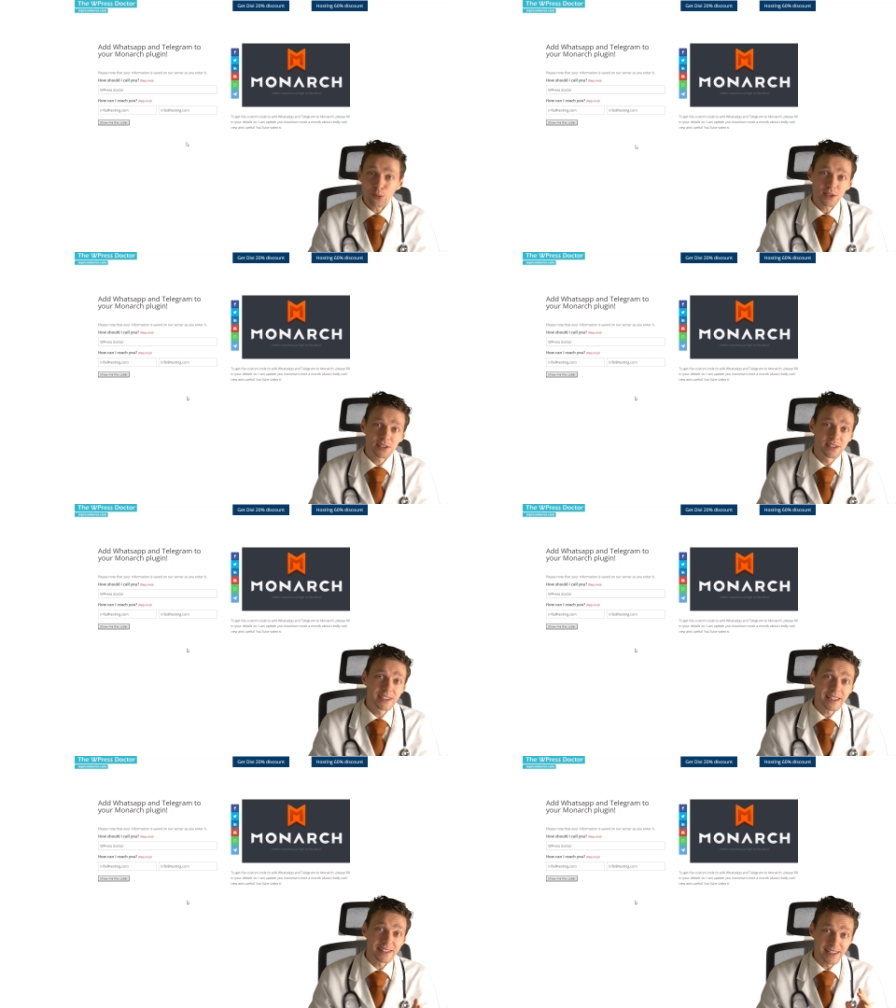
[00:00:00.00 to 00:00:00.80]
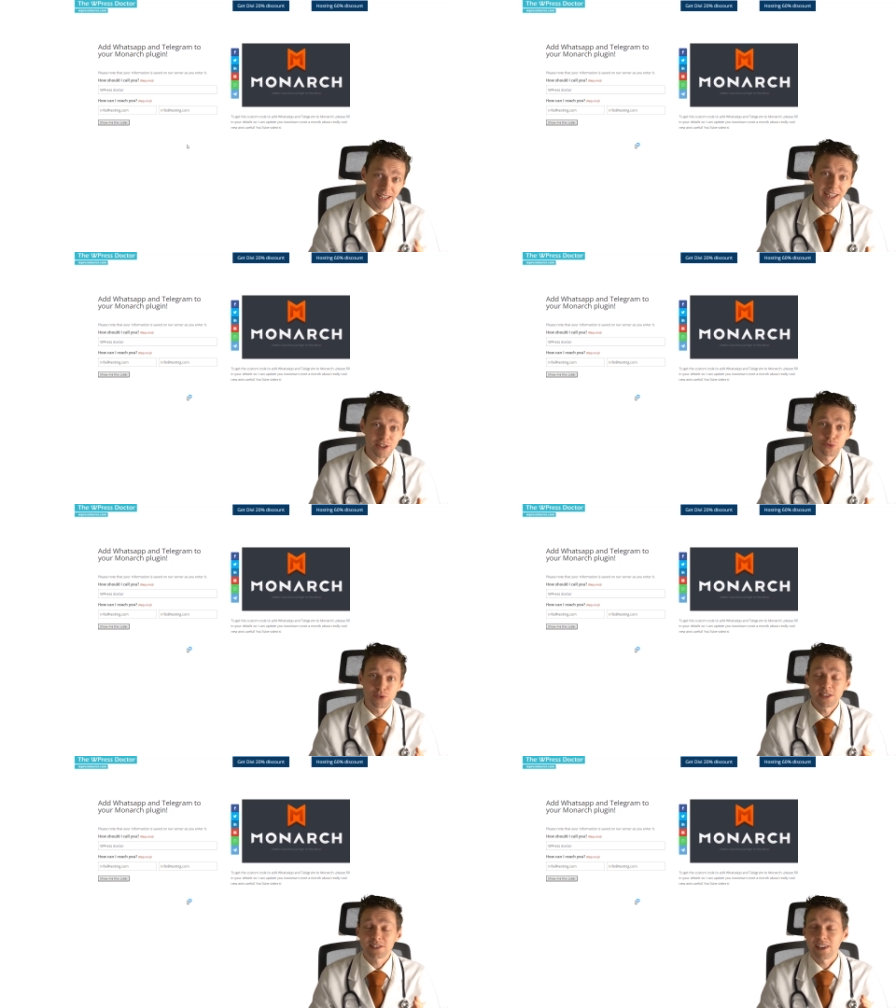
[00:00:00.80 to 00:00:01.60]
we see at the
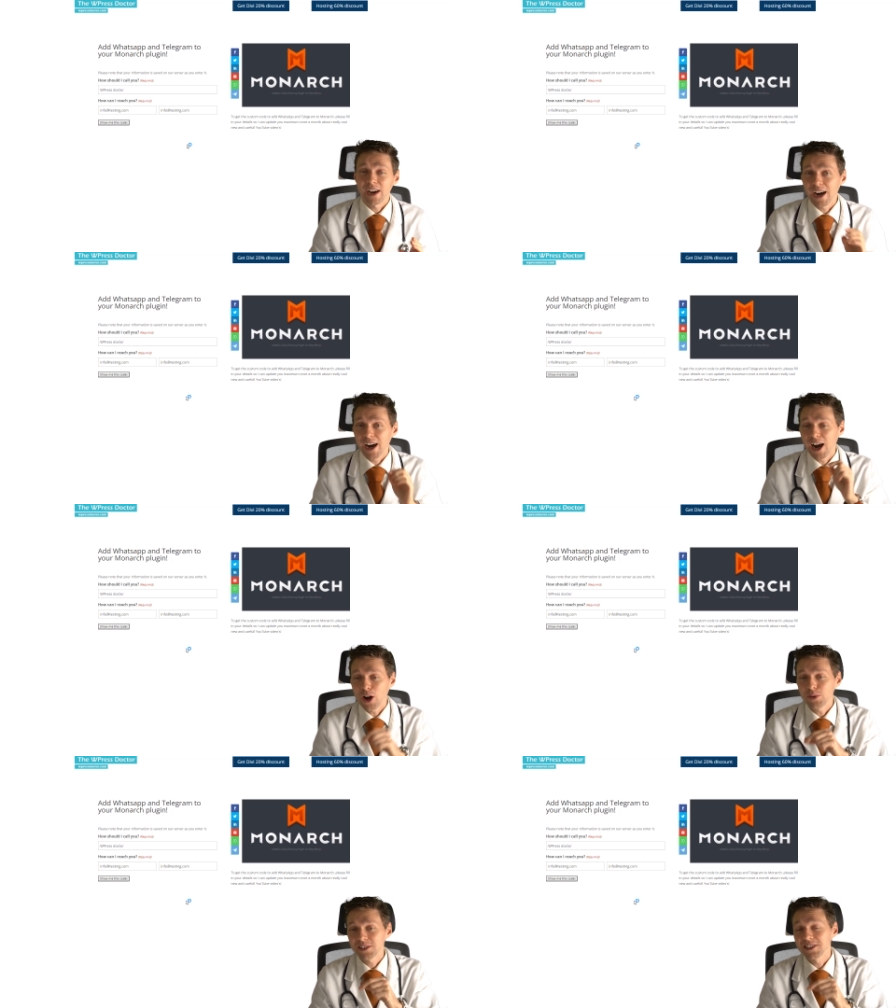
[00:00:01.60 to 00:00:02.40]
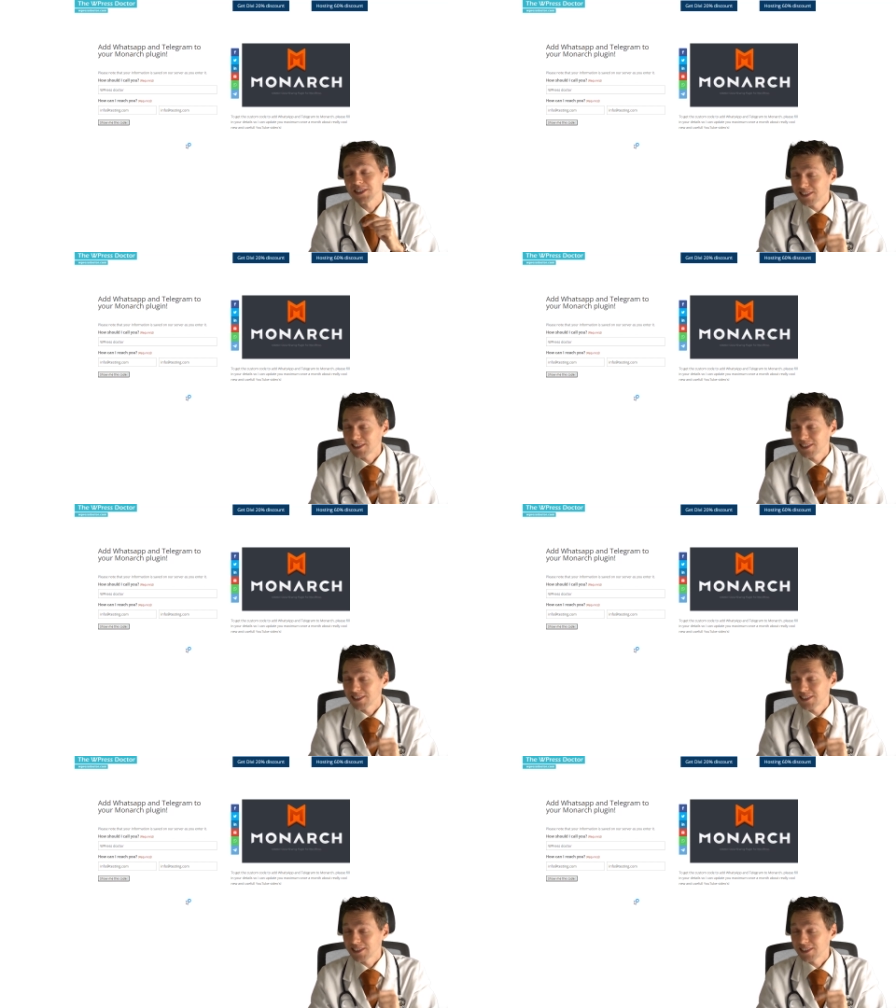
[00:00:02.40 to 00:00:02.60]
entries how this is